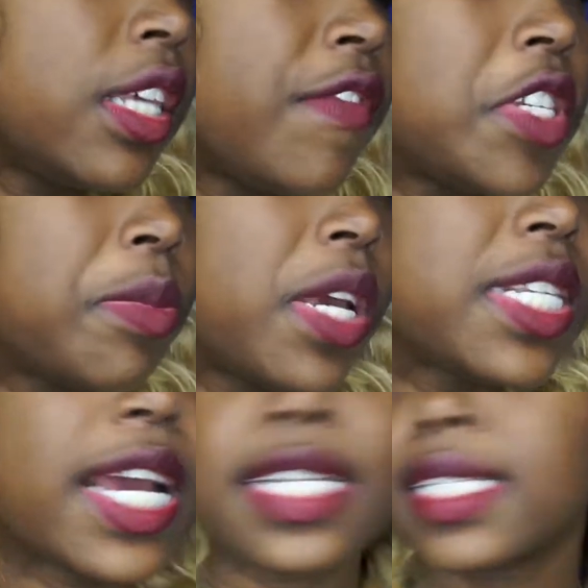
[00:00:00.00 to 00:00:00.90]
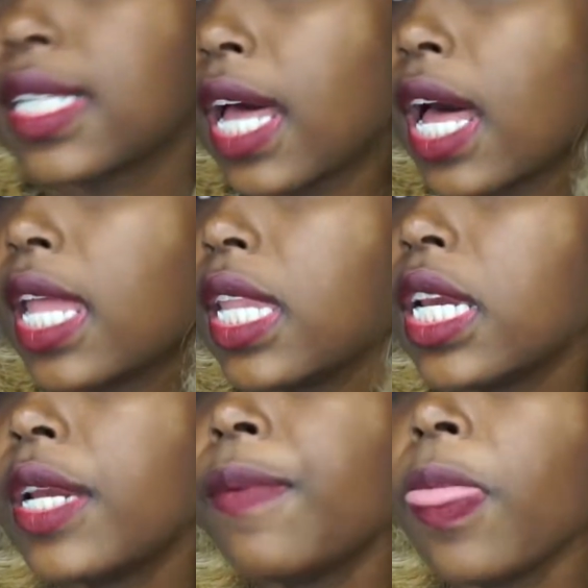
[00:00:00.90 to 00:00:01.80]
if it's because I got this
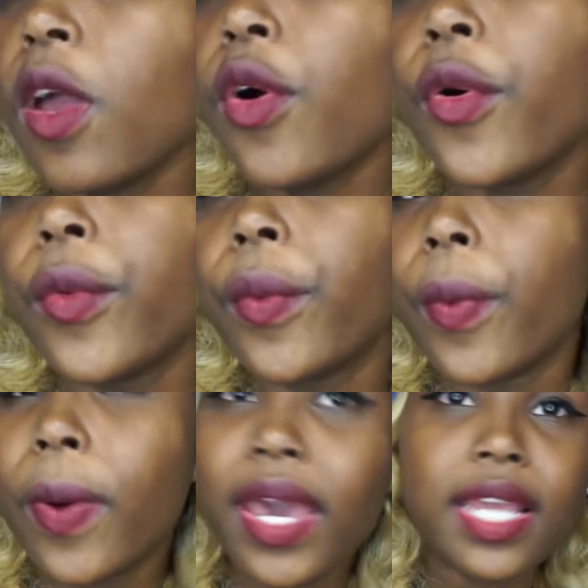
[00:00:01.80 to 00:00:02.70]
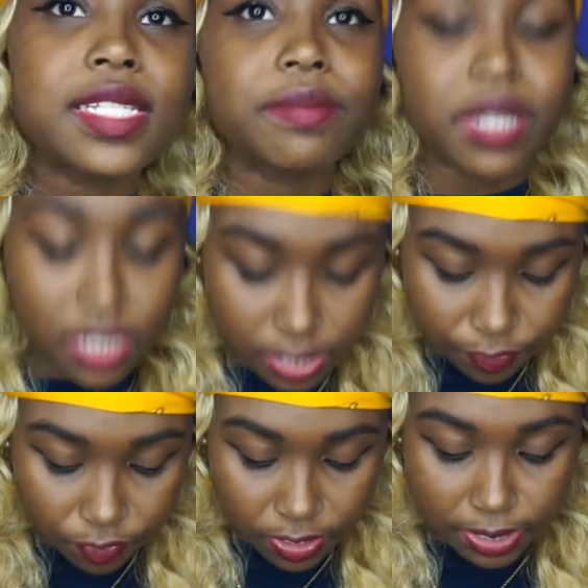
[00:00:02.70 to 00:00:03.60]
color or what but it's a
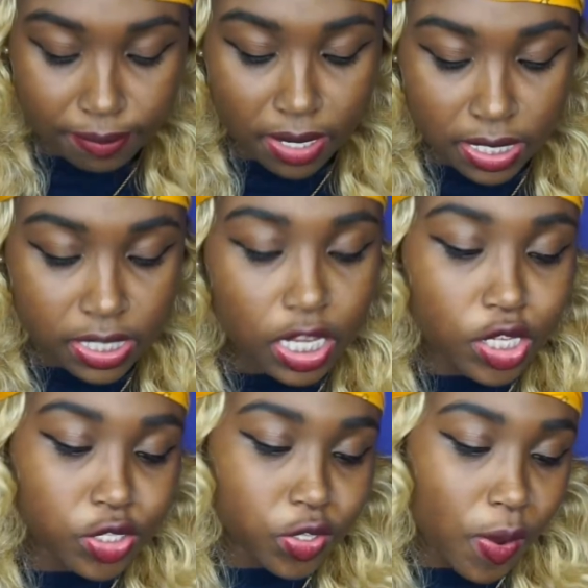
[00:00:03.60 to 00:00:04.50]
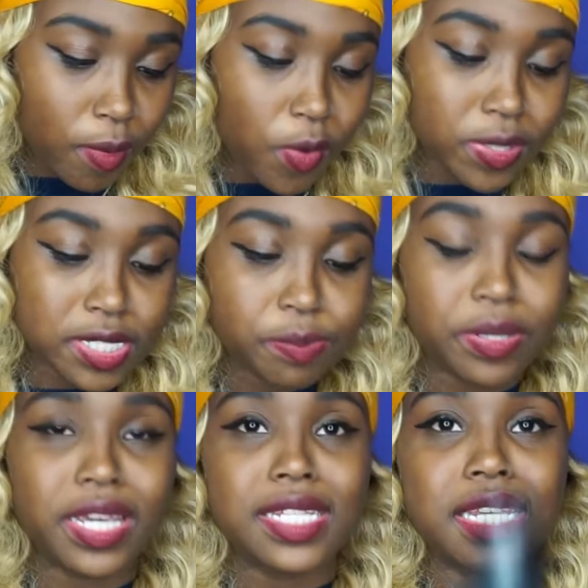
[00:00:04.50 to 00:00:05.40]
frizzy mess so I'm going to
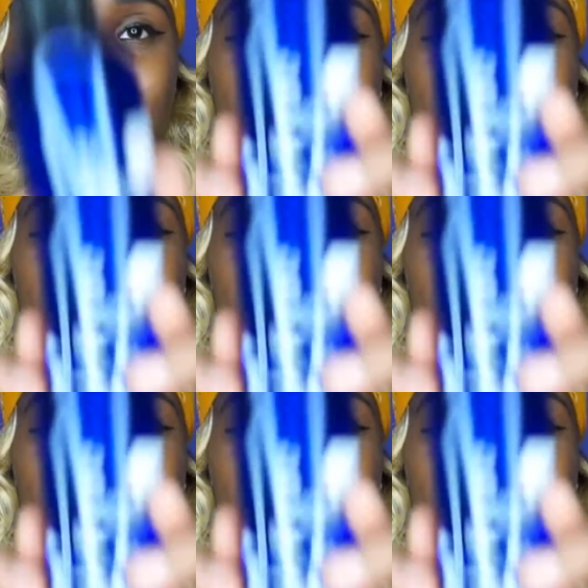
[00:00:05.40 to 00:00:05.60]
put